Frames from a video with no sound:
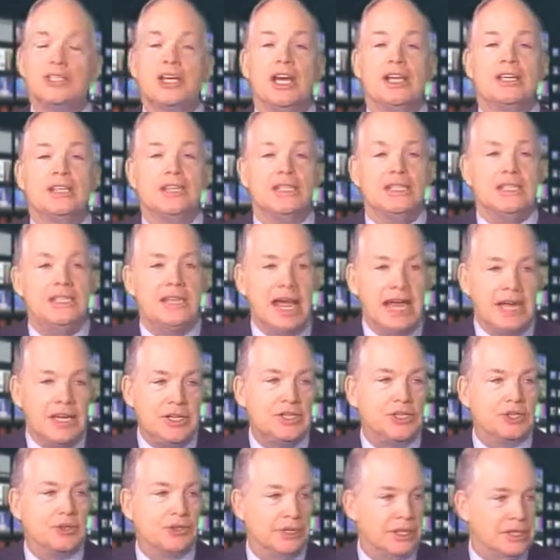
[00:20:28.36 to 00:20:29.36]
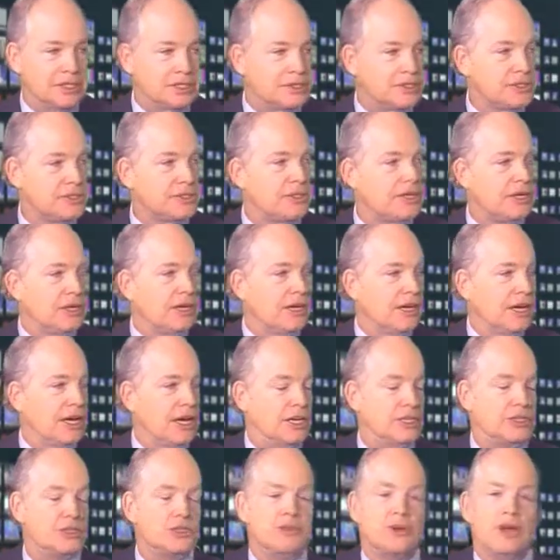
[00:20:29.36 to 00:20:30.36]
on such a
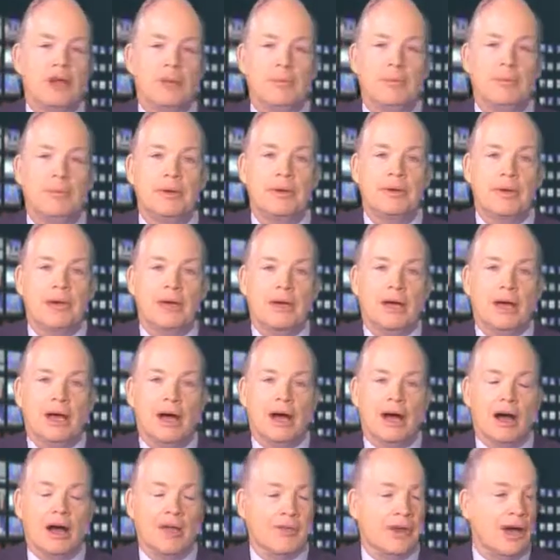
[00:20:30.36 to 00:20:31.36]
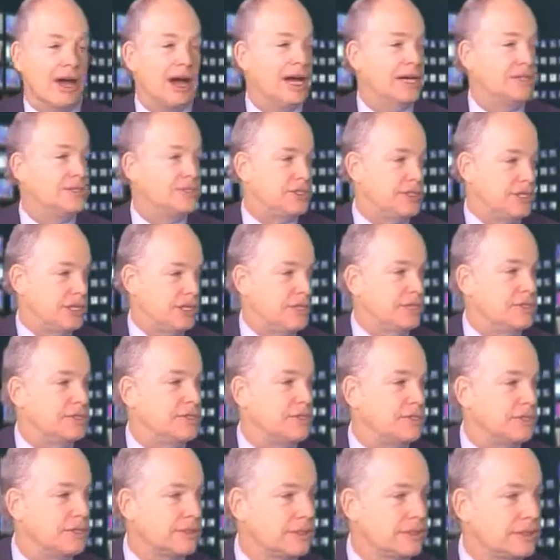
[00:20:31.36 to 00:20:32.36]
dangerous trip on the high
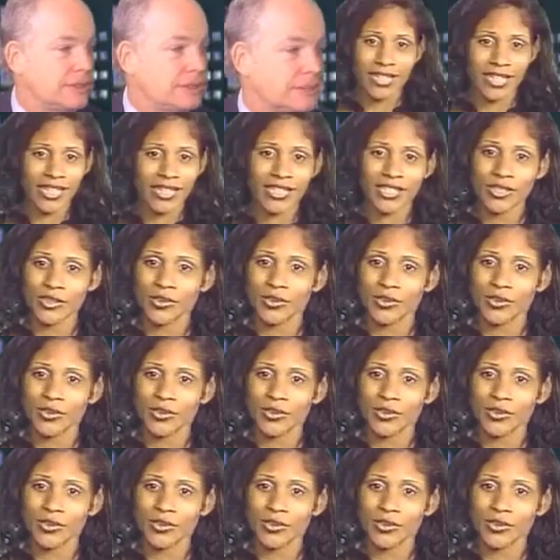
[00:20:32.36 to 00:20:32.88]
seas.